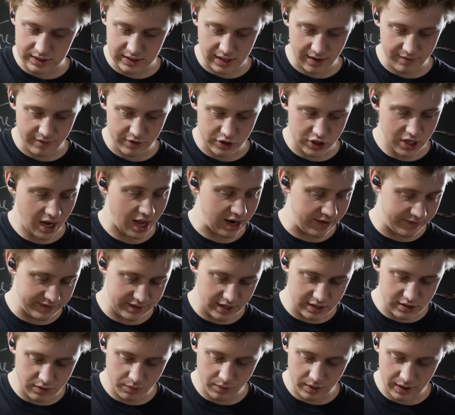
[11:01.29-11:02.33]
let's give it a shot. If it
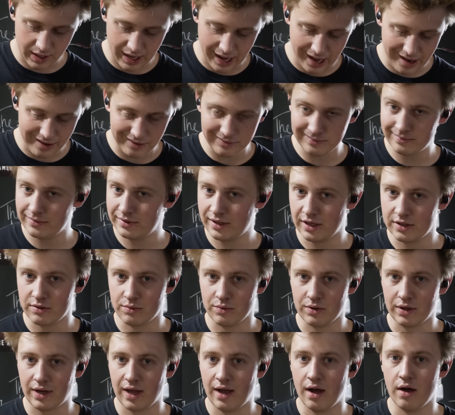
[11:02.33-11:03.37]
doesn't work out,
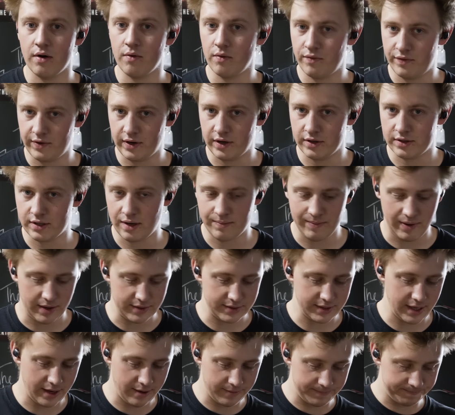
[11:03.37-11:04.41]
we'll figure something
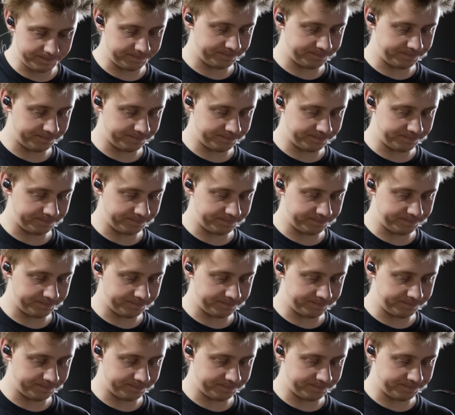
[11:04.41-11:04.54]
else out.